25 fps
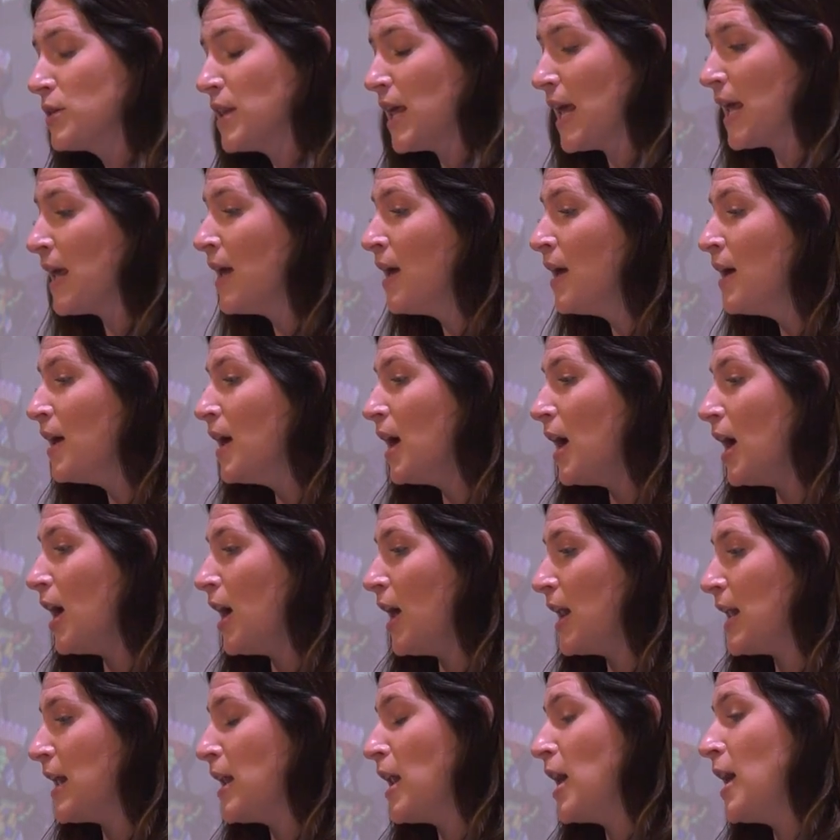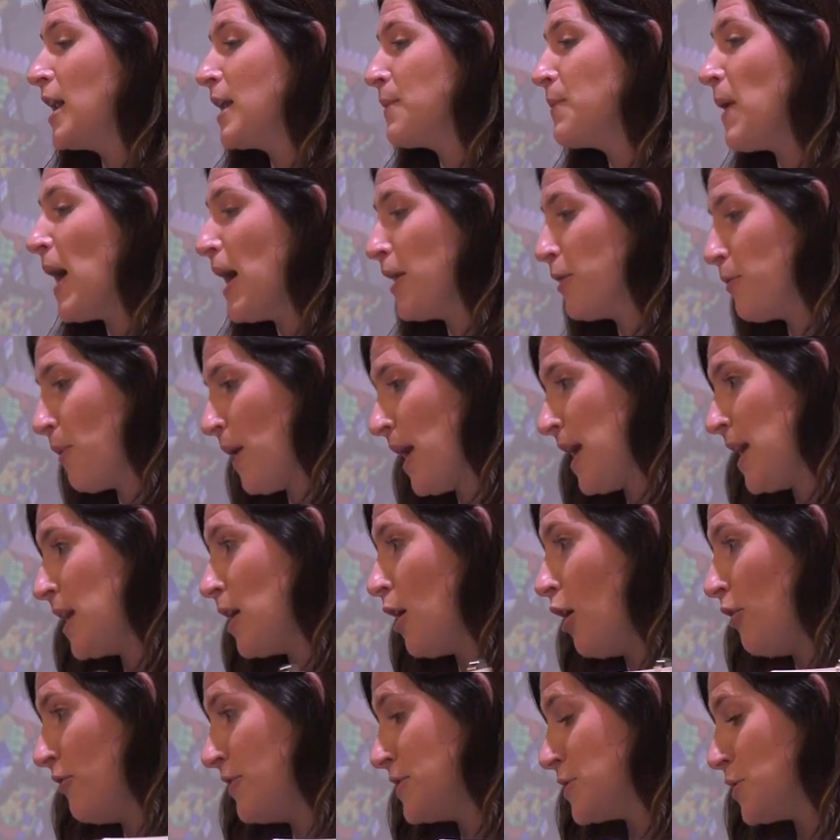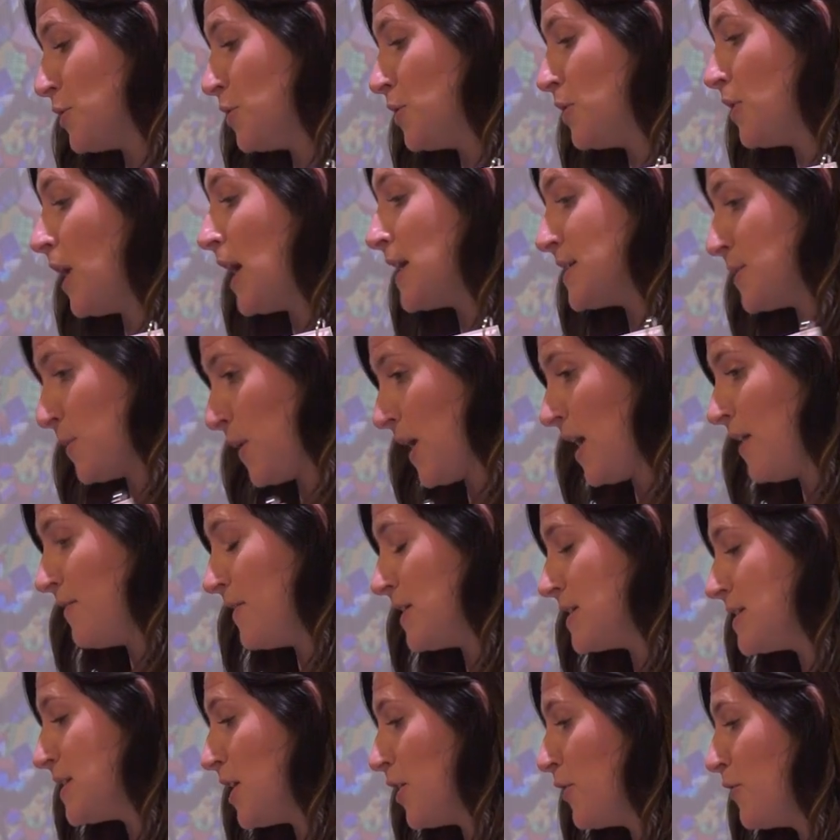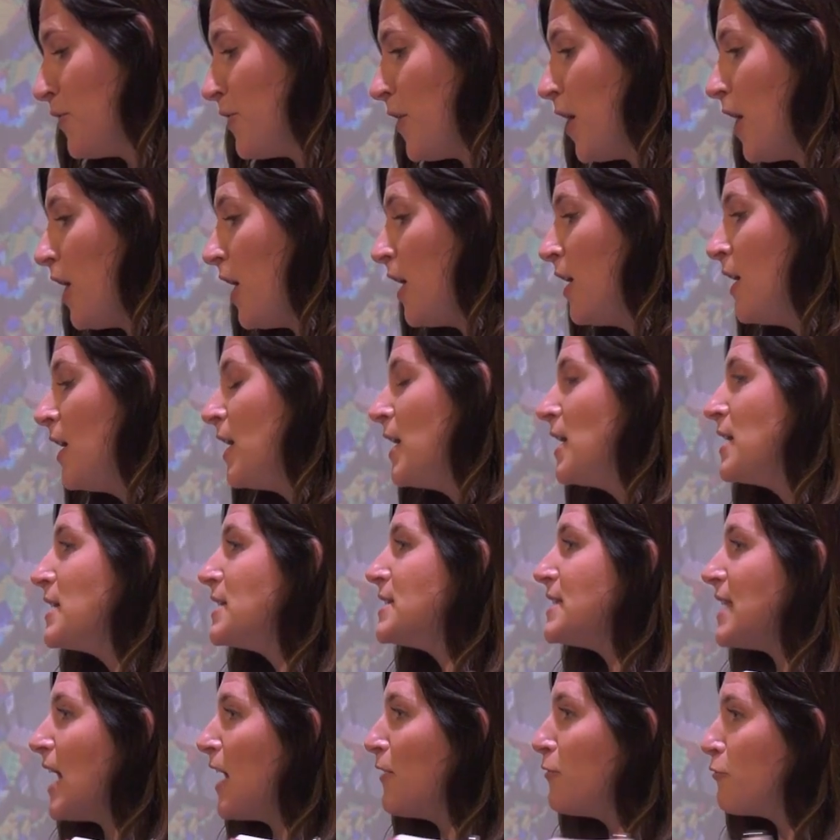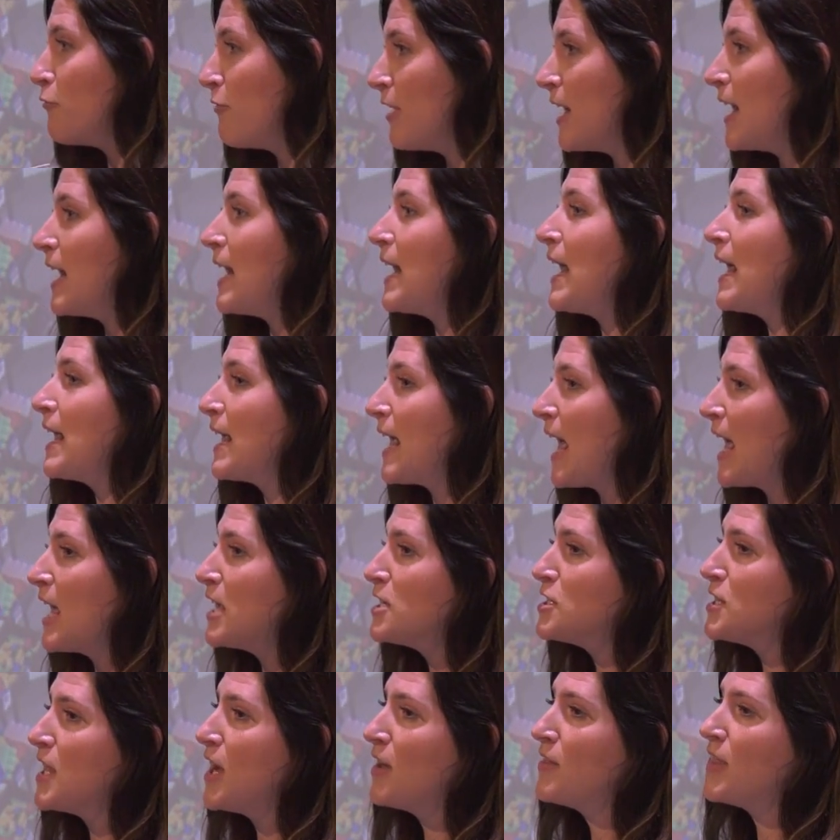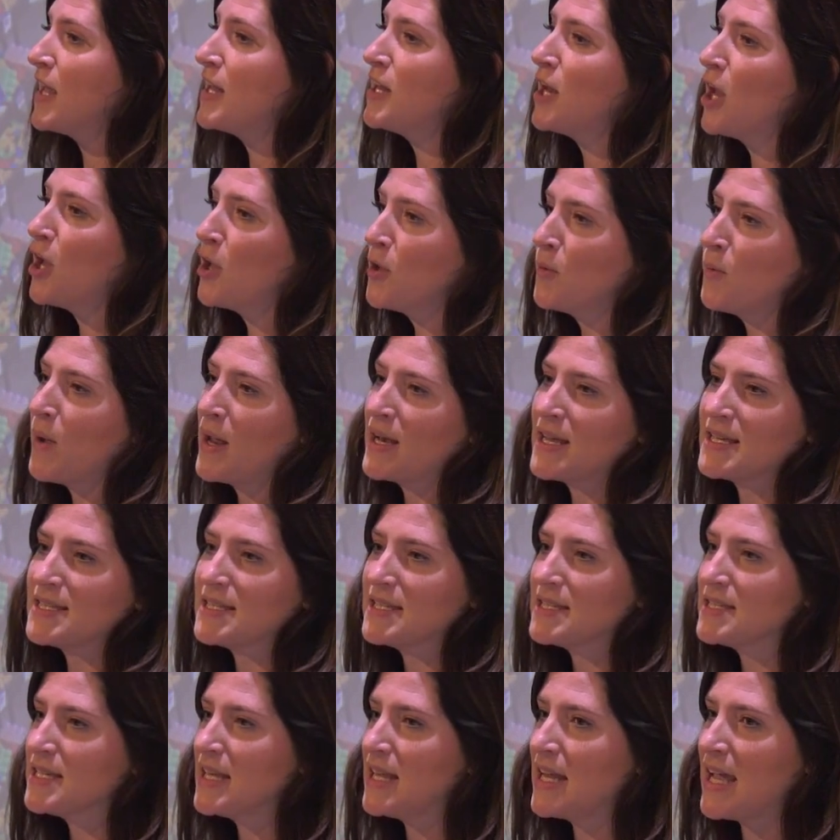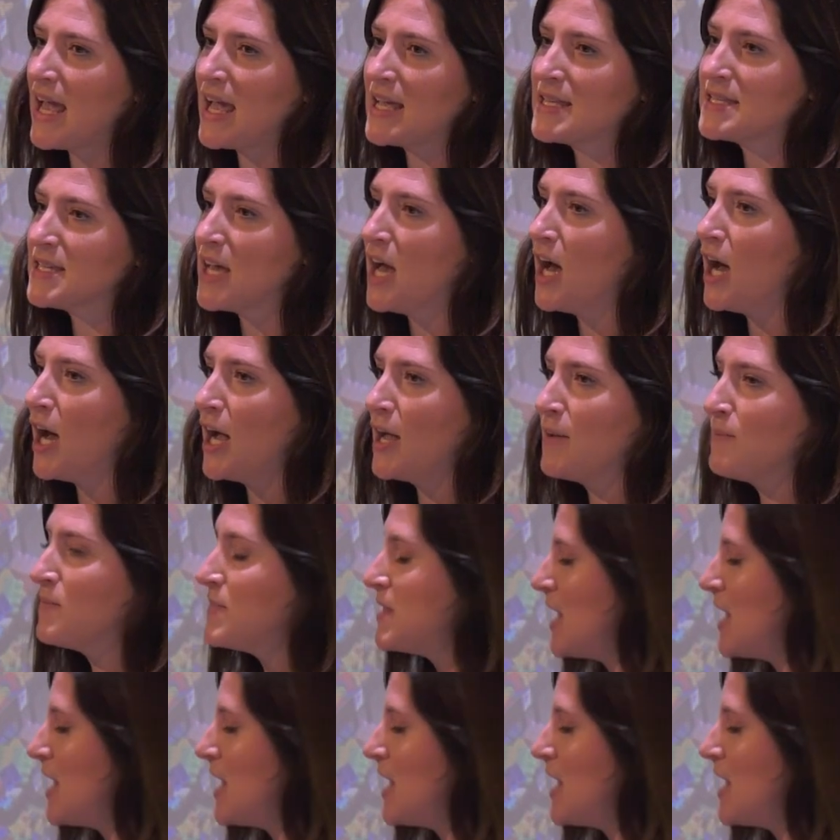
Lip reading: the early learning pathway corridor, as we have it so far, staff really engage now. They know when it's atelier time,